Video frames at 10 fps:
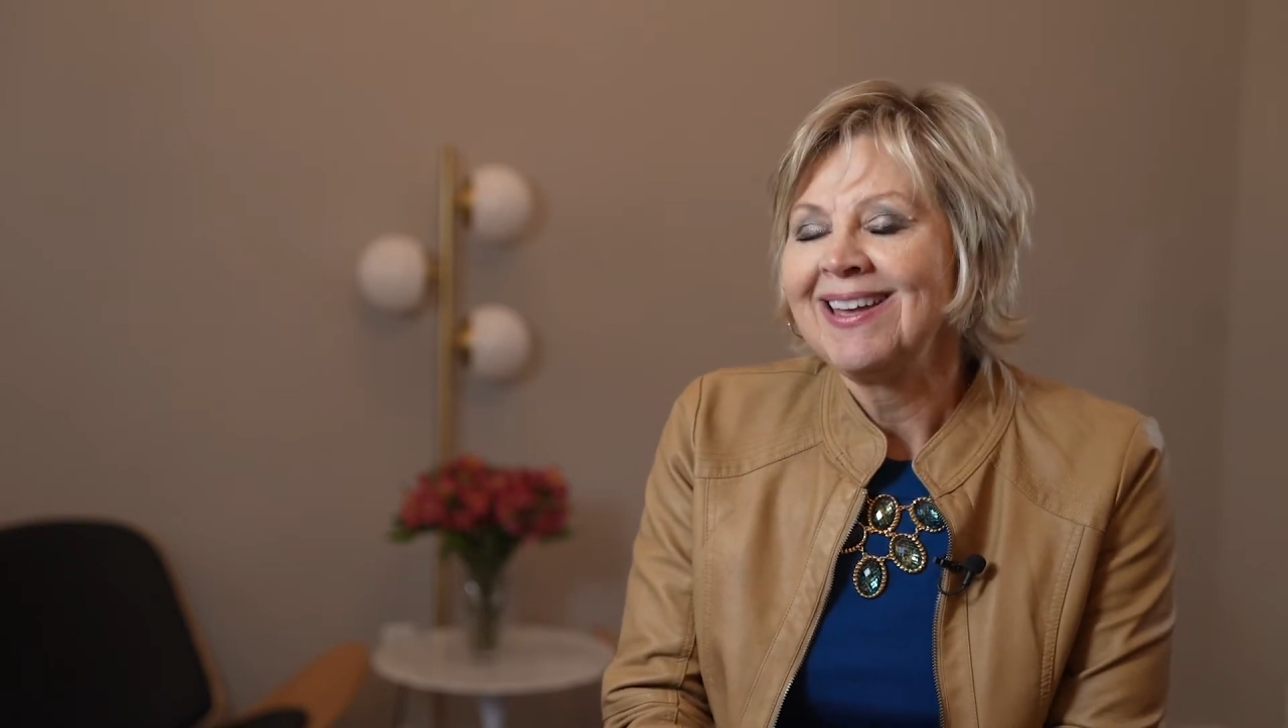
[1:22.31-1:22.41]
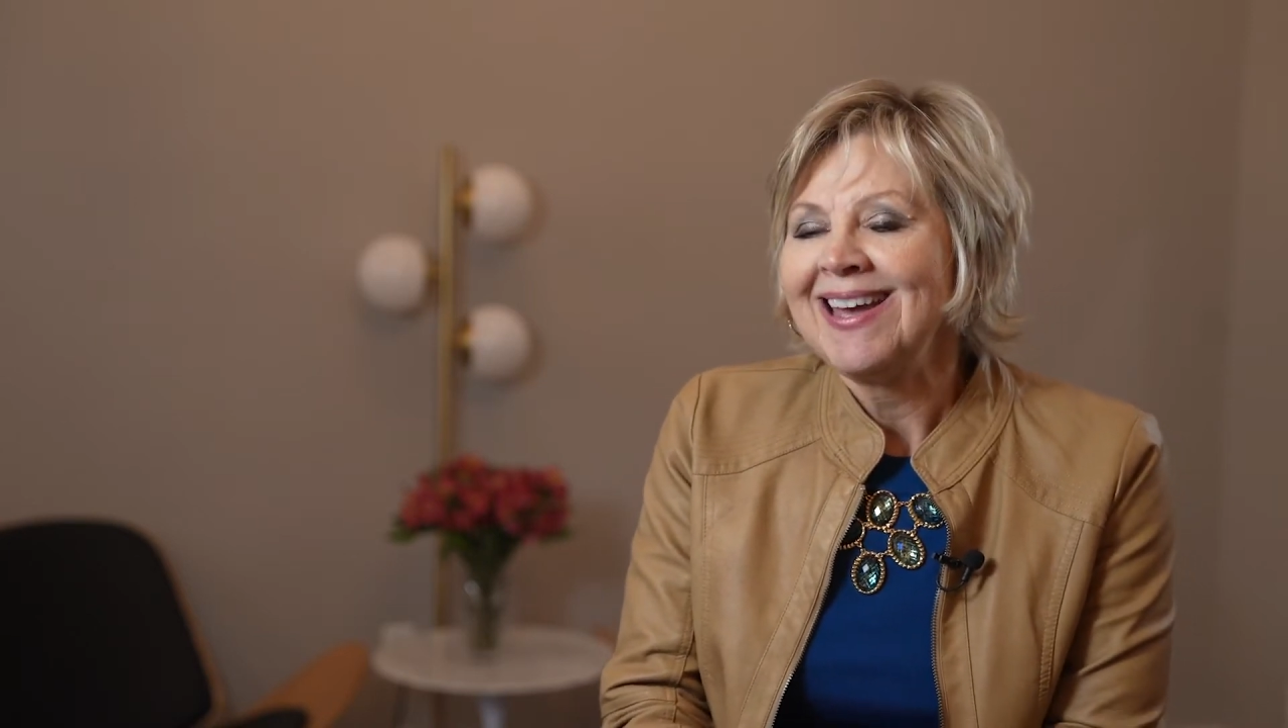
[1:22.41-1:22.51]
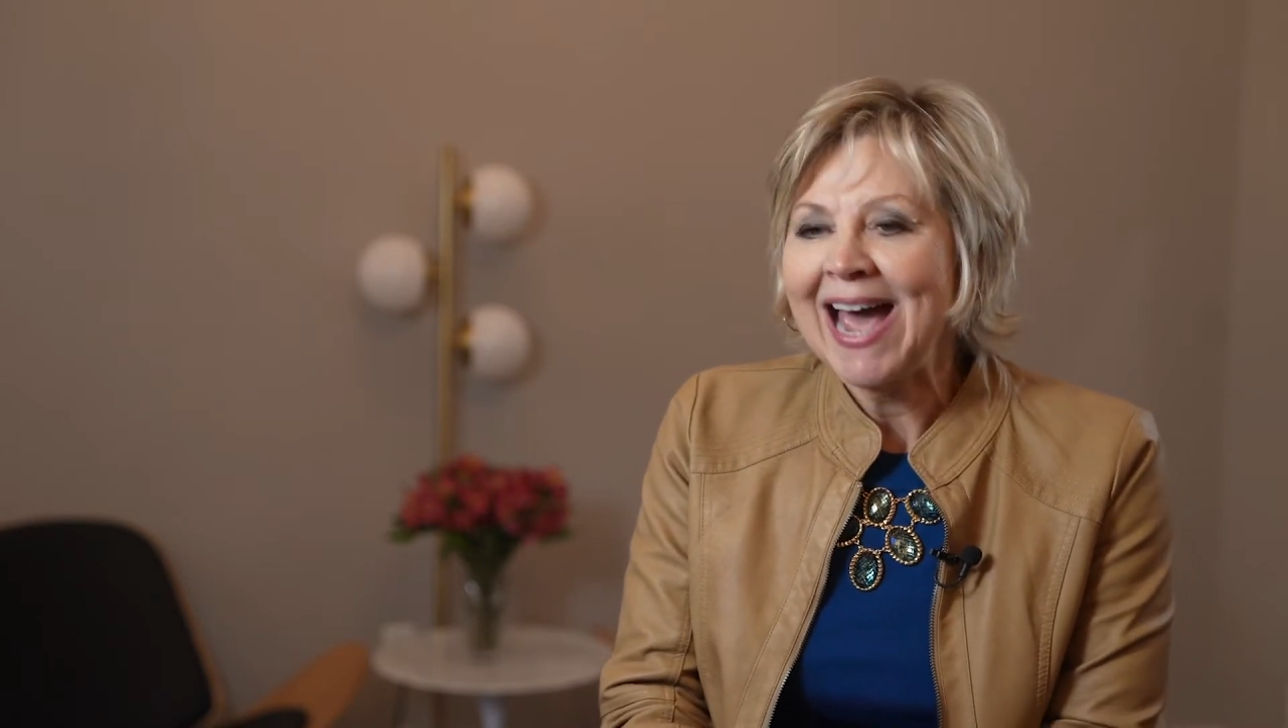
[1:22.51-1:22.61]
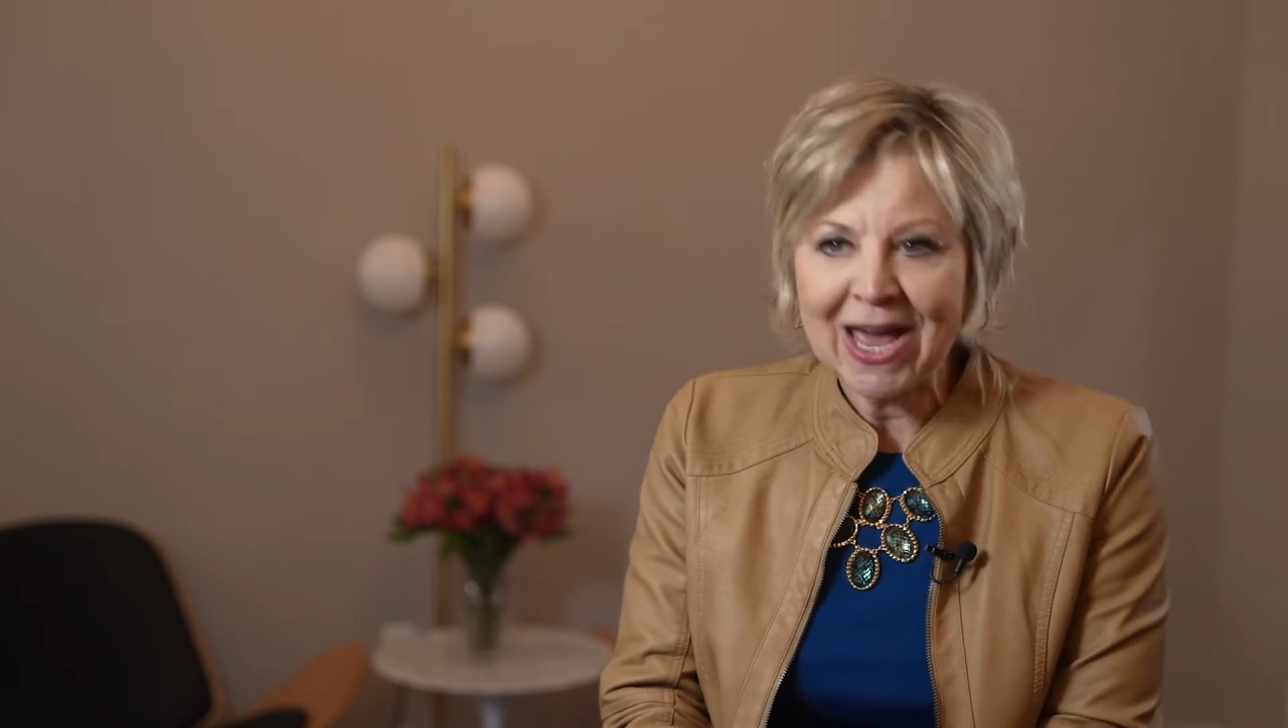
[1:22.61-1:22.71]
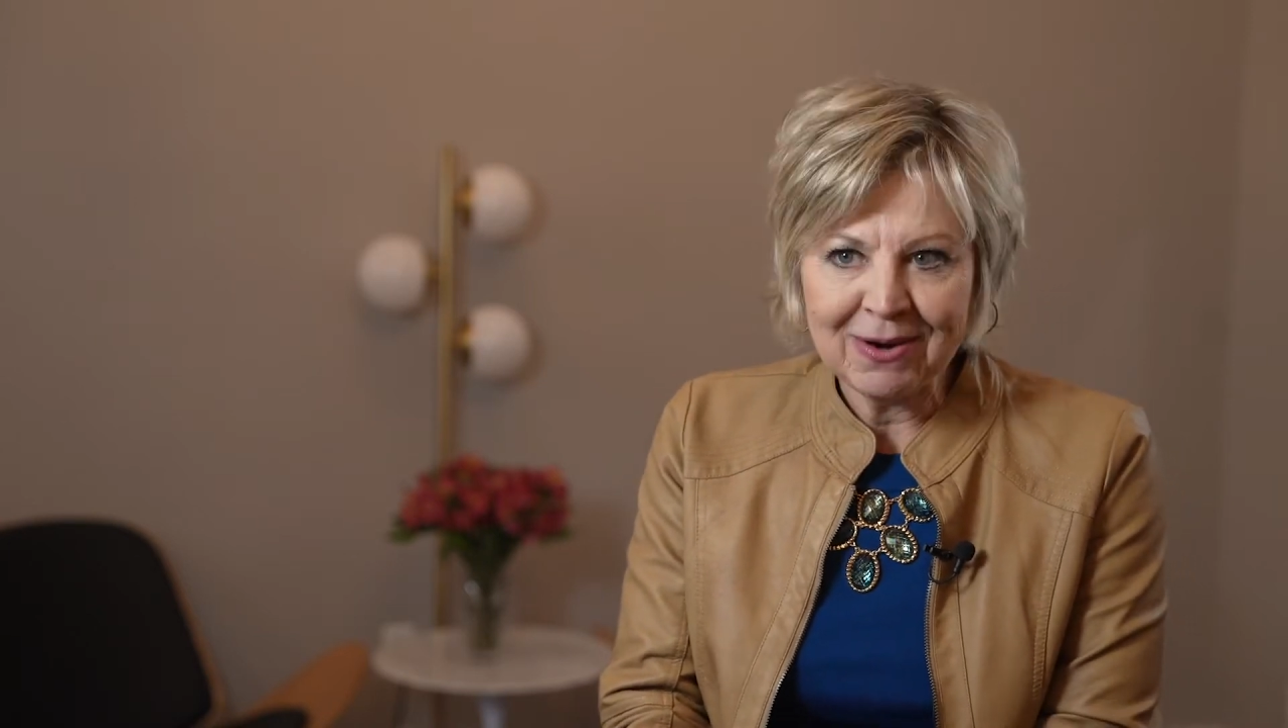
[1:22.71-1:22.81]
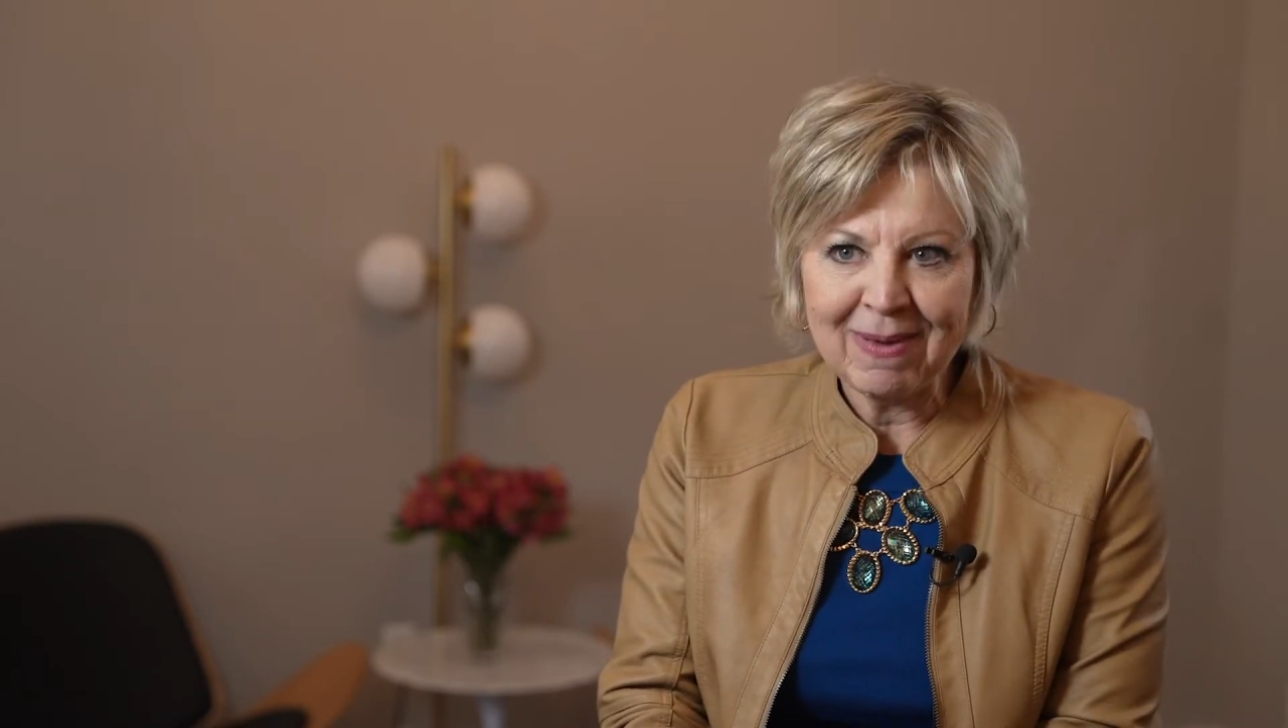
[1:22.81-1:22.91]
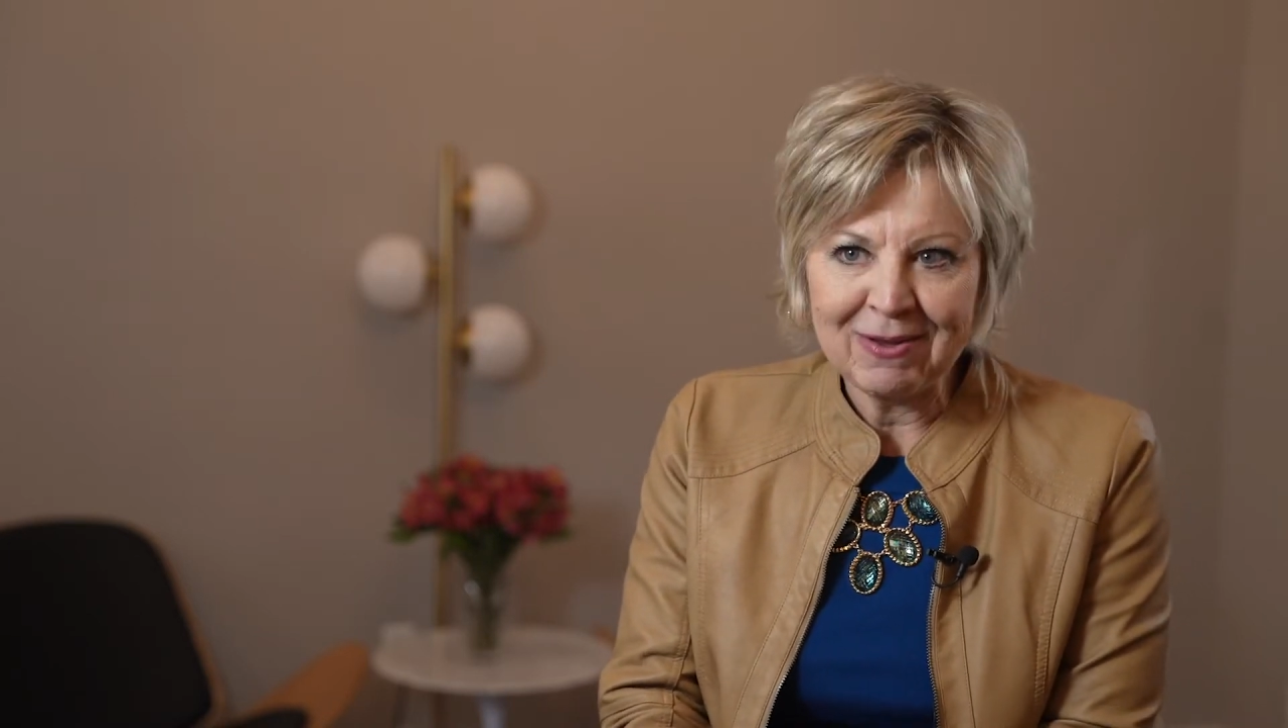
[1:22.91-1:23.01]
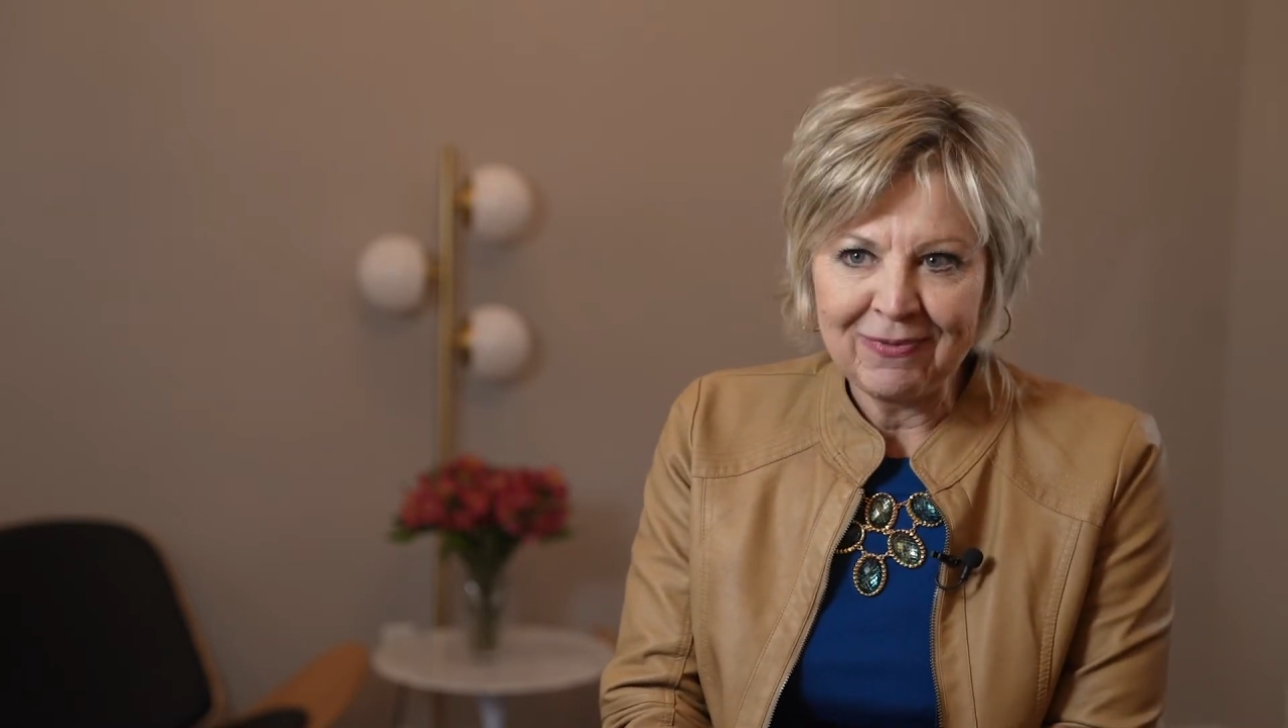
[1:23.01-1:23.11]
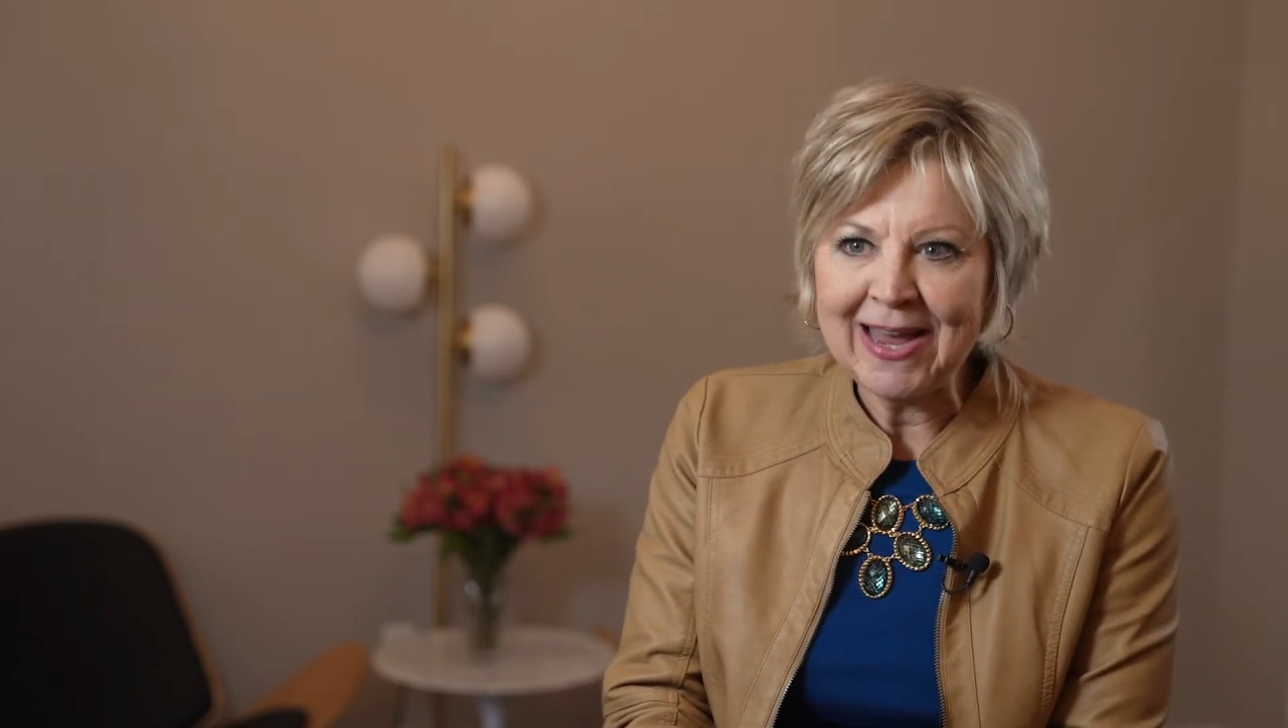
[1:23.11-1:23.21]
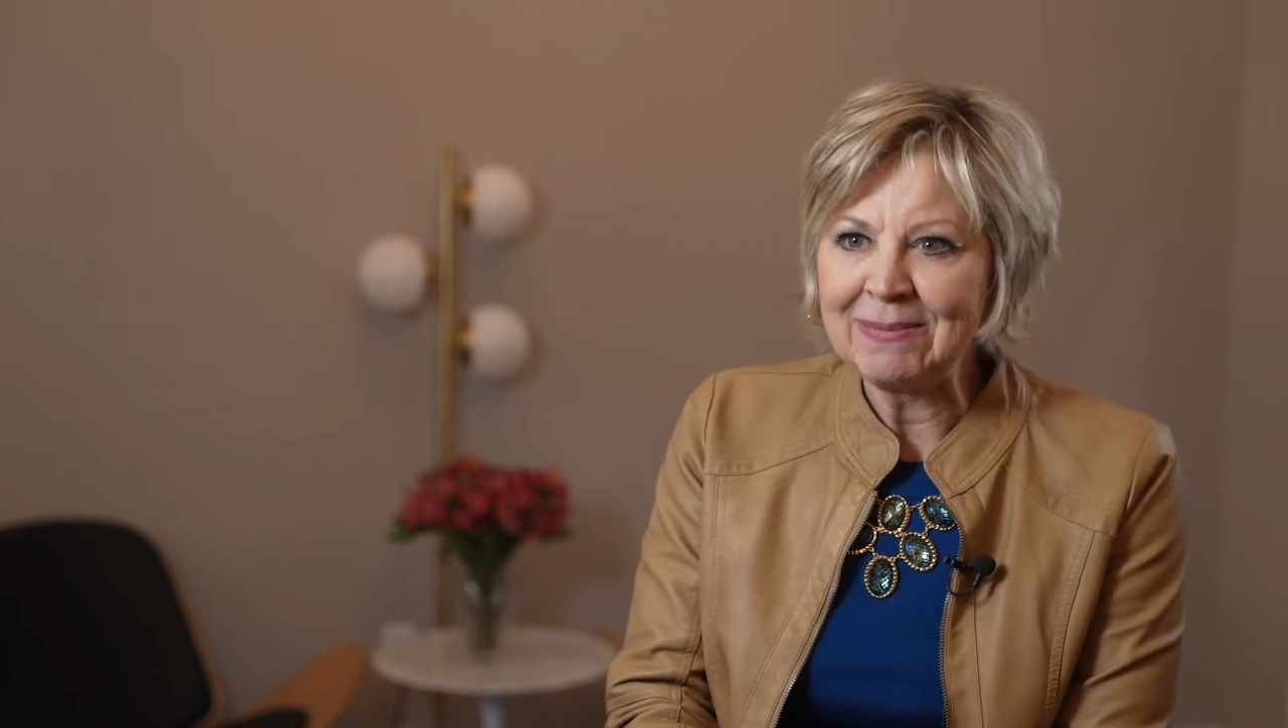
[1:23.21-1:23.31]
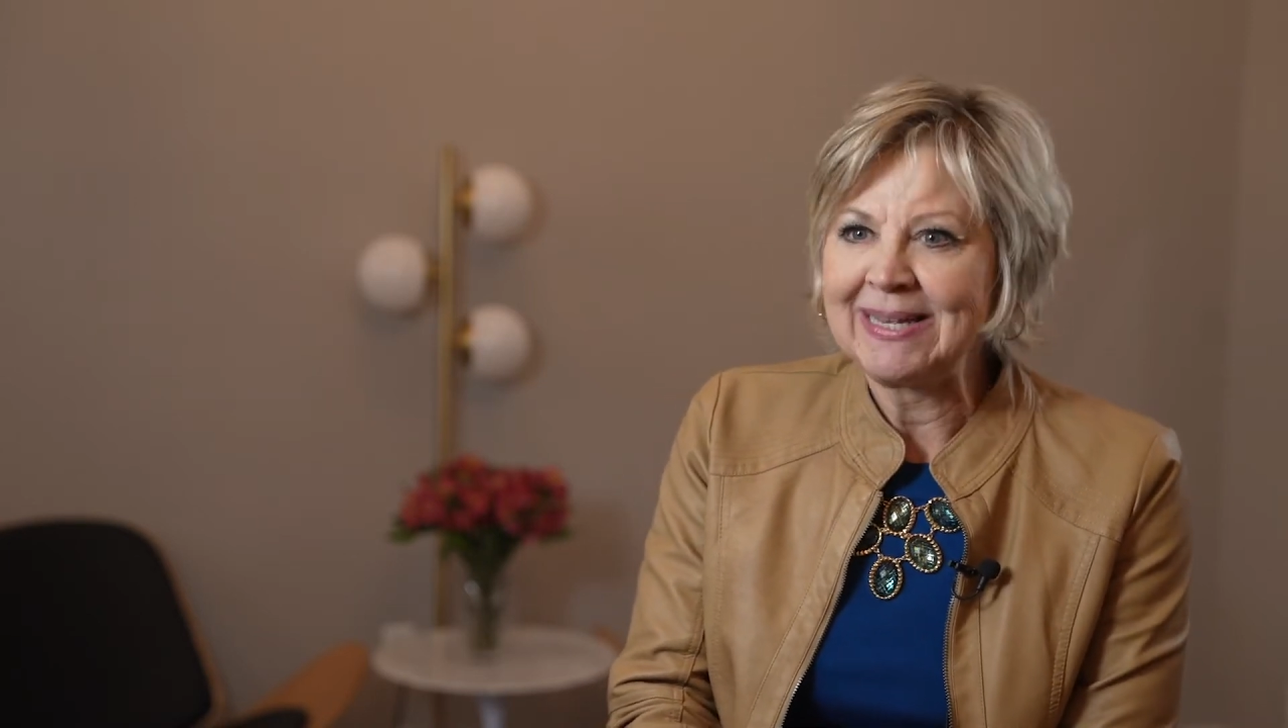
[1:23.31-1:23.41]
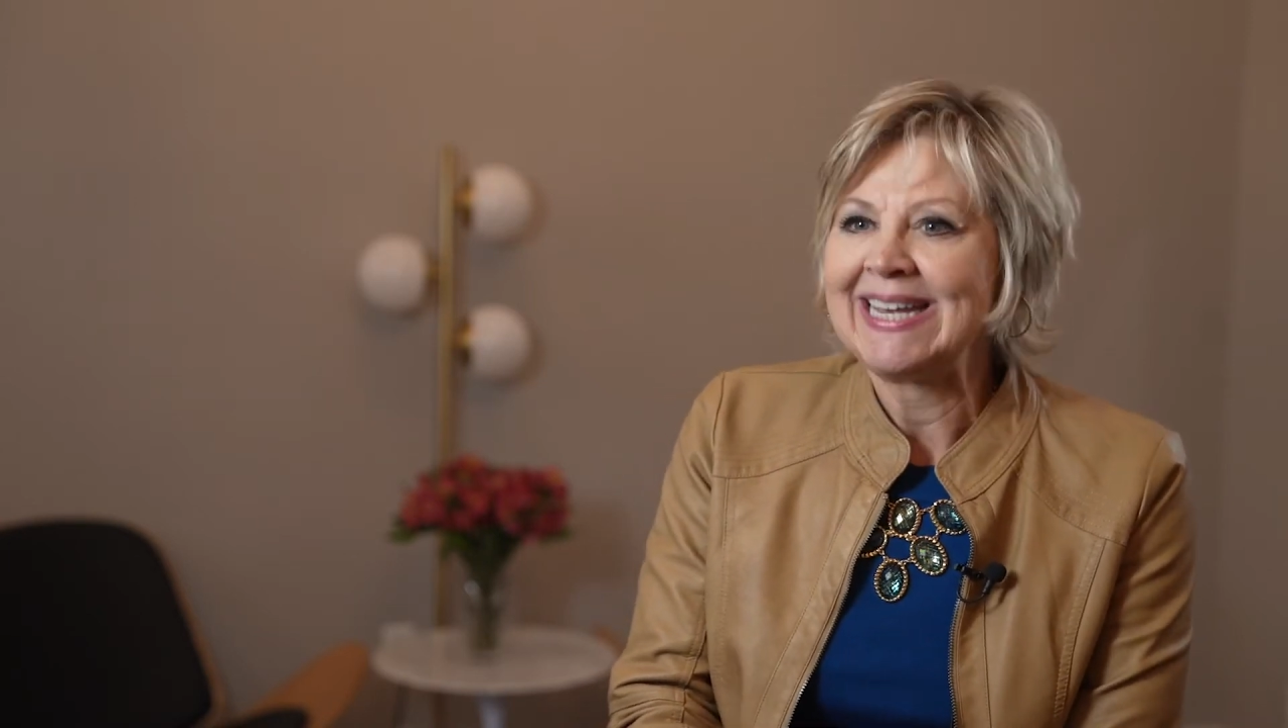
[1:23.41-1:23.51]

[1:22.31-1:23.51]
How Did My Family